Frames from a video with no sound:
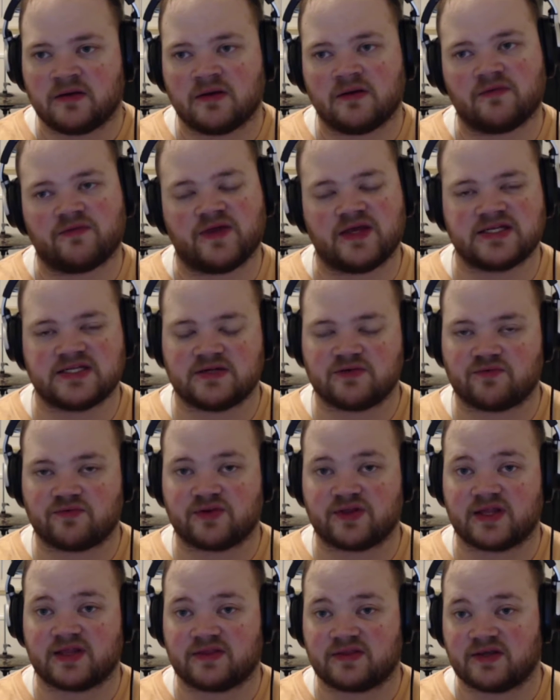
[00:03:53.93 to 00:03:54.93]
They don't
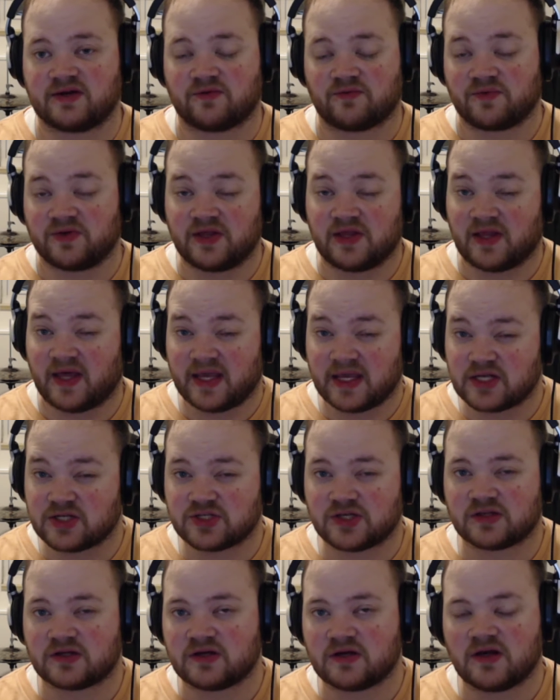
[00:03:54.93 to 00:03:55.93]
really like
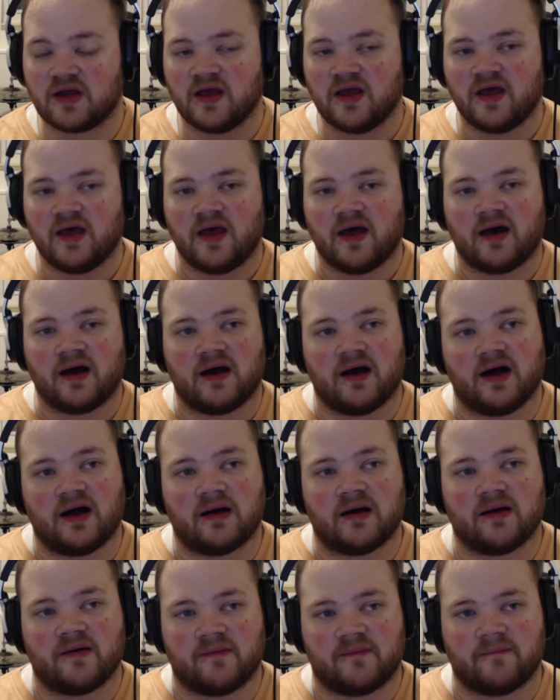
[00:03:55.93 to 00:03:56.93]
each other,
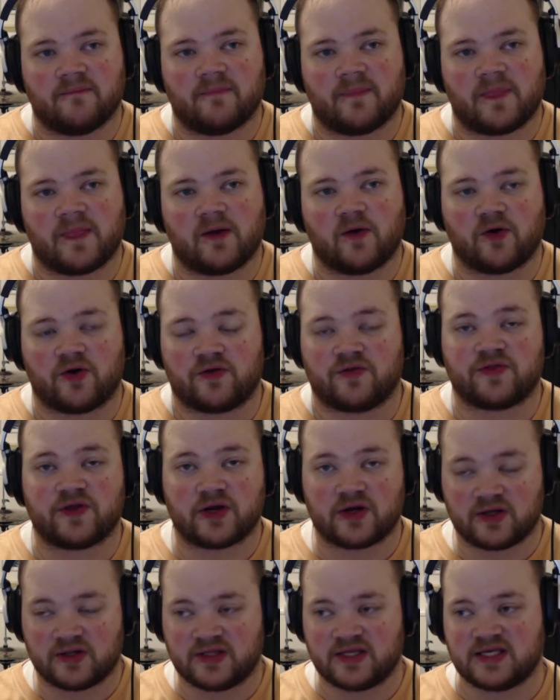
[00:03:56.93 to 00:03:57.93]
or
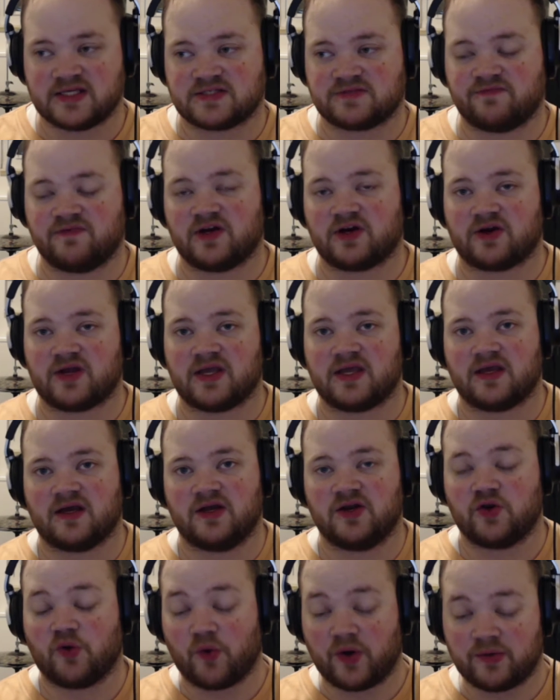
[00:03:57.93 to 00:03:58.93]
they're at least very
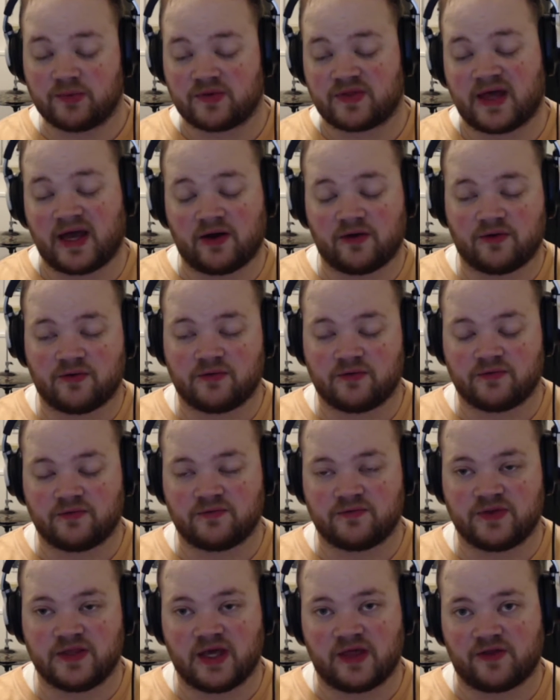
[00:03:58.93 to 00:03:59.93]
annoyed with how the